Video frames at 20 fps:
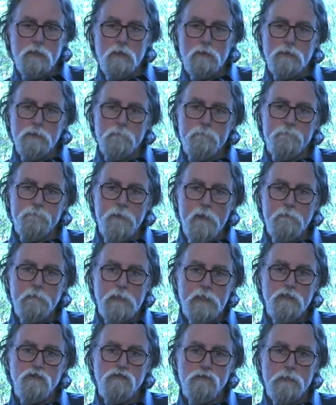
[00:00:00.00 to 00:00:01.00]
got some
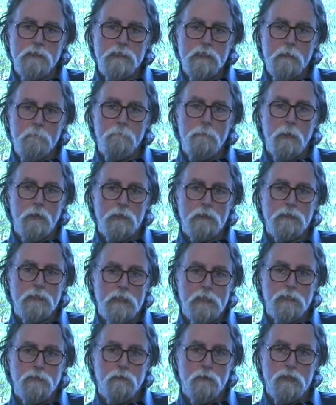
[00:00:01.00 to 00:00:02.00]
very interesting
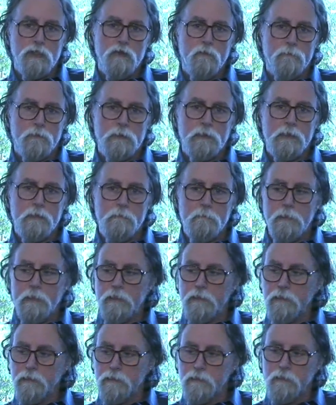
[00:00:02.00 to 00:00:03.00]
politics, which obviously
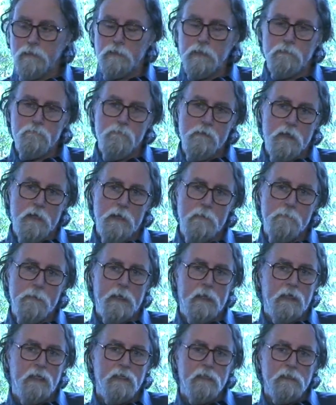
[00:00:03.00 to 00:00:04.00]
means the
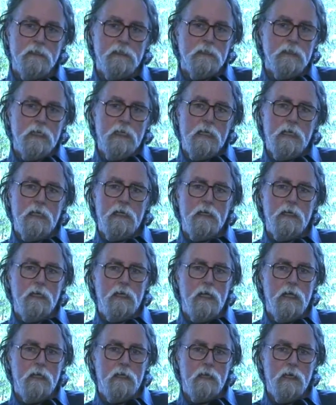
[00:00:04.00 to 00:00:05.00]
deriding
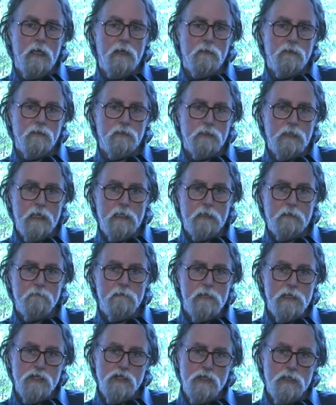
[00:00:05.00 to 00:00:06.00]
and the
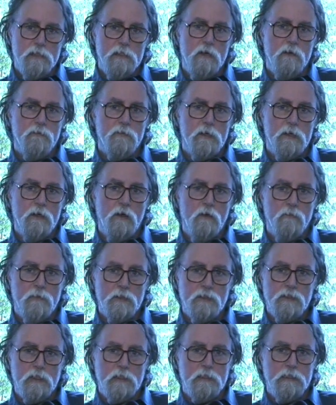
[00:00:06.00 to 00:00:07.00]
denigration of a
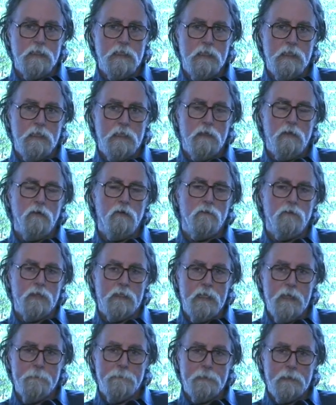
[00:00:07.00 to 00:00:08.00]
city, of a
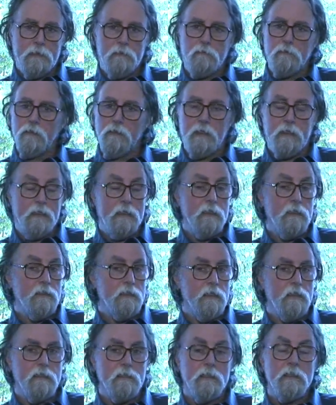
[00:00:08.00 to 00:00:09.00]
capital, and
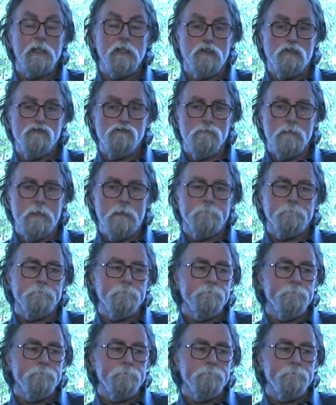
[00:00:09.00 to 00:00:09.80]
indeed a country.